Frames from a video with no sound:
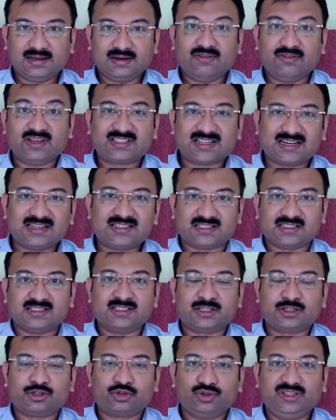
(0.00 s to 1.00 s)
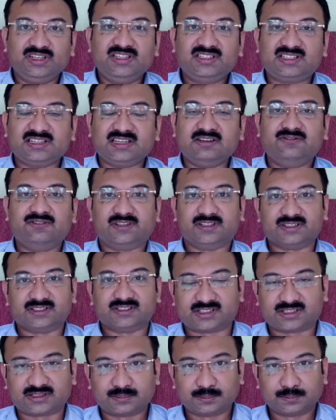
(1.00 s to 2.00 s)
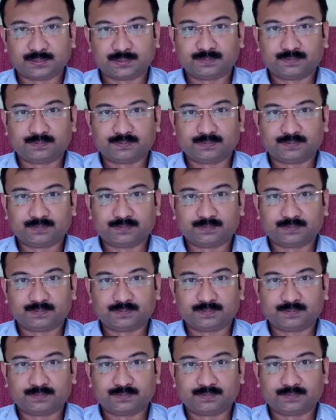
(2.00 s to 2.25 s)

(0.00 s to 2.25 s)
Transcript: resultant to these events.